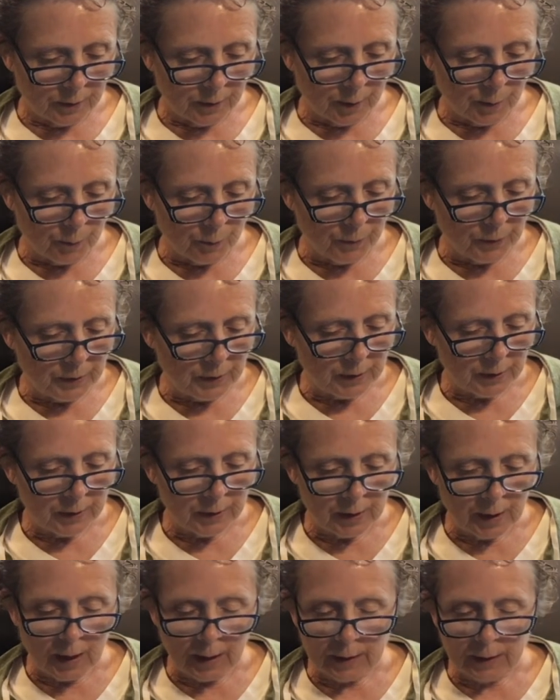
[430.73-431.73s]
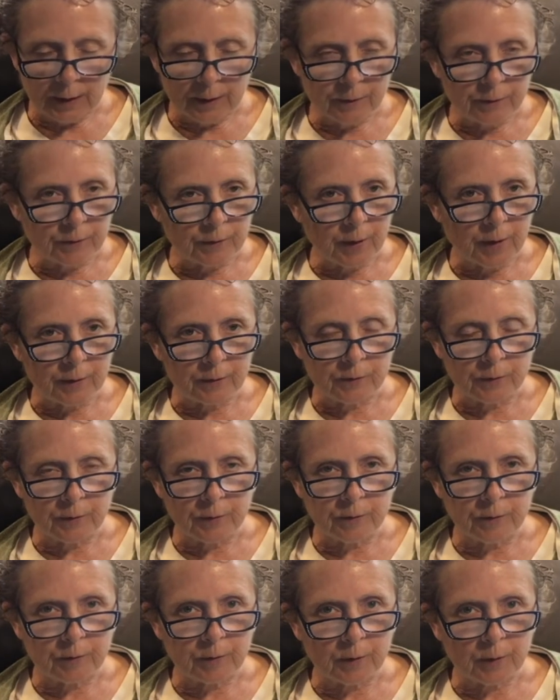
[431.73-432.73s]
mean and his, as
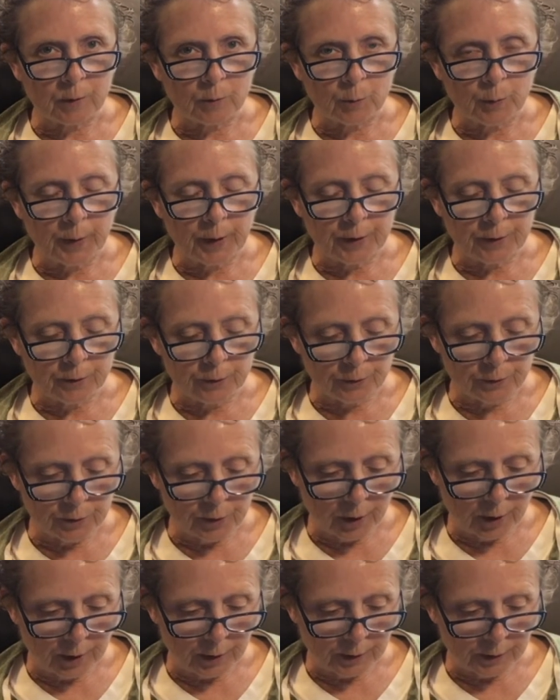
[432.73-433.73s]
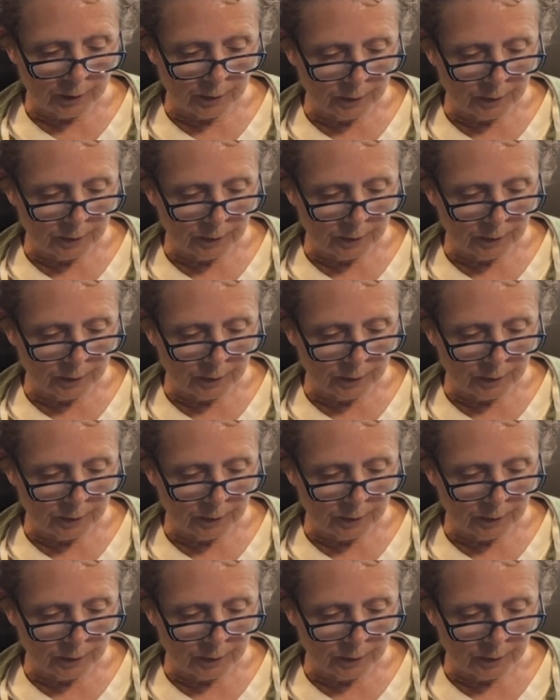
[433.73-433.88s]
his little biter dog,